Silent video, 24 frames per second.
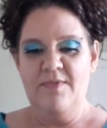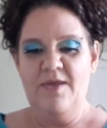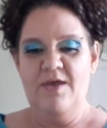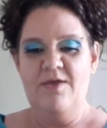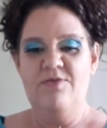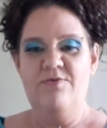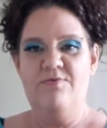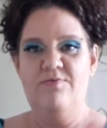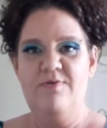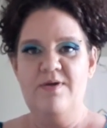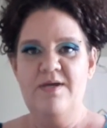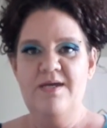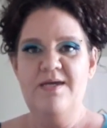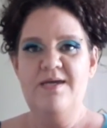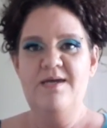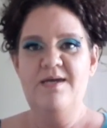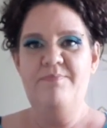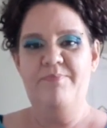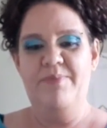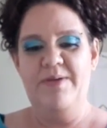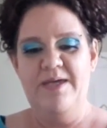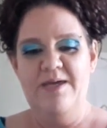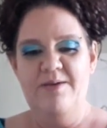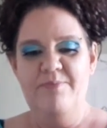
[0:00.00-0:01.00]
3
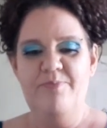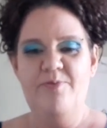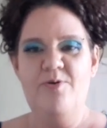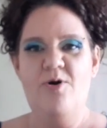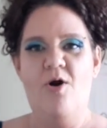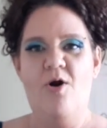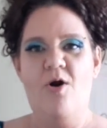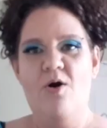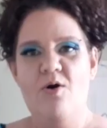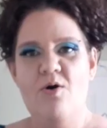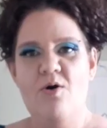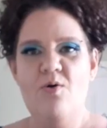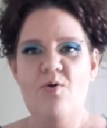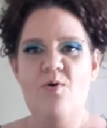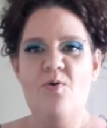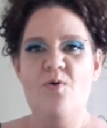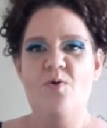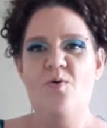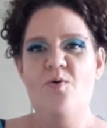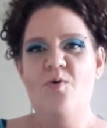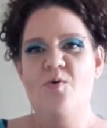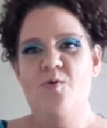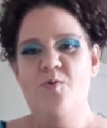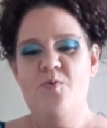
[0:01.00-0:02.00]
people.
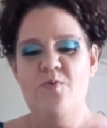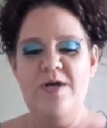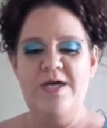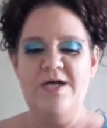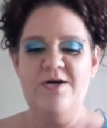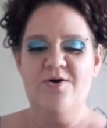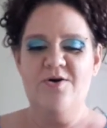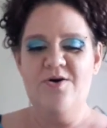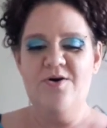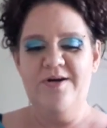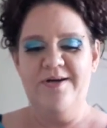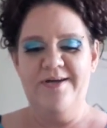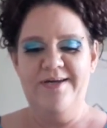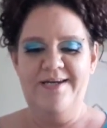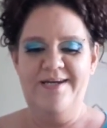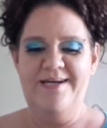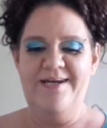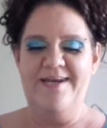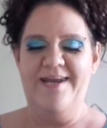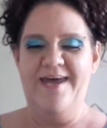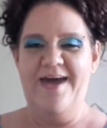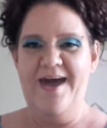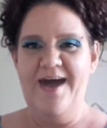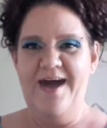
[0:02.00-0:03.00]
Oh, we cooking
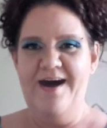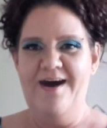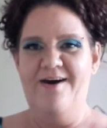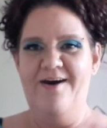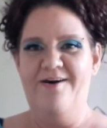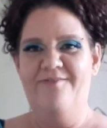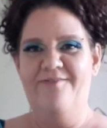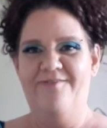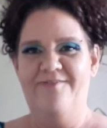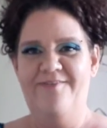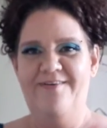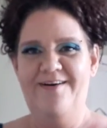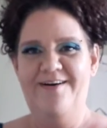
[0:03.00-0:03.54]
now.